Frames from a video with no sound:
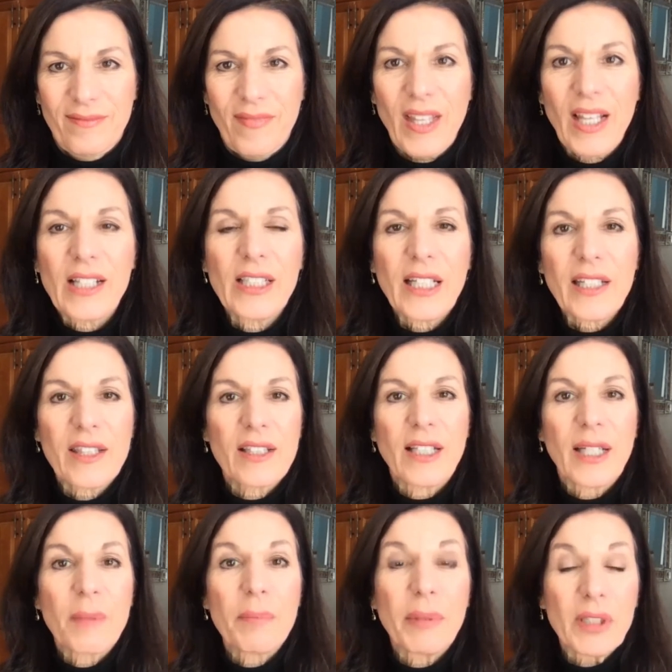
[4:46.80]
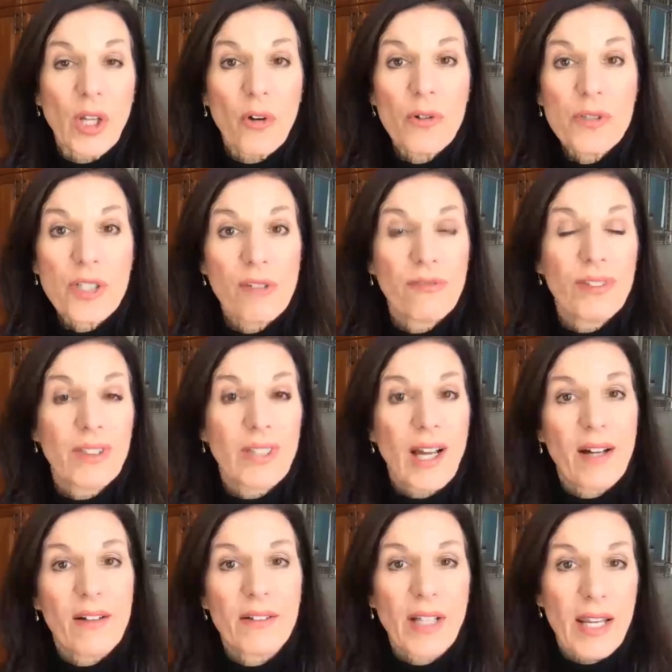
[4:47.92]
Click the link below to fill
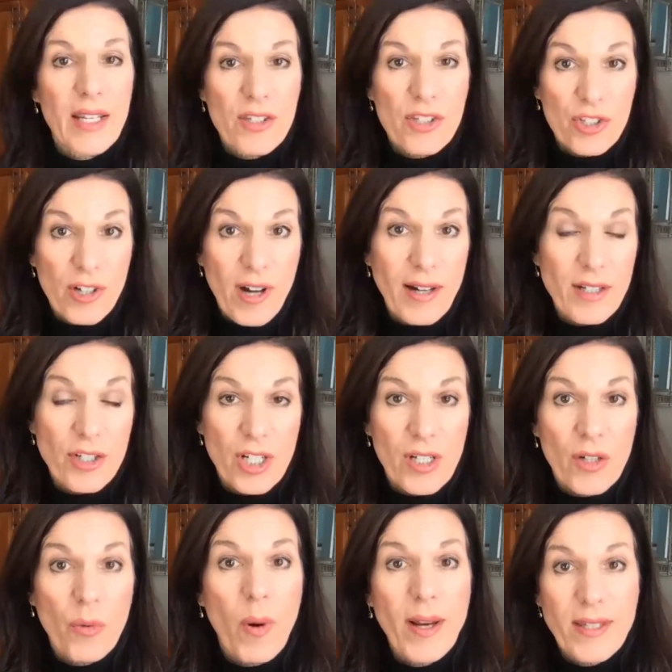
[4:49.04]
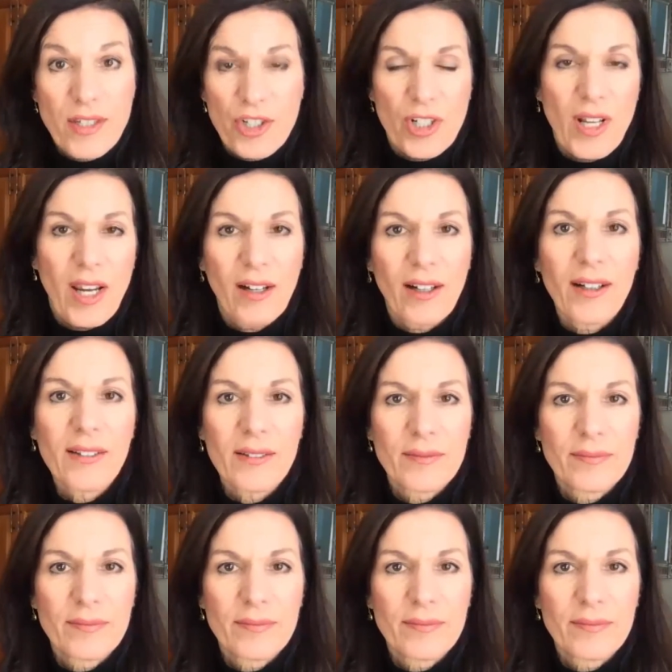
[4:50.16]
out a strategy questionnaire,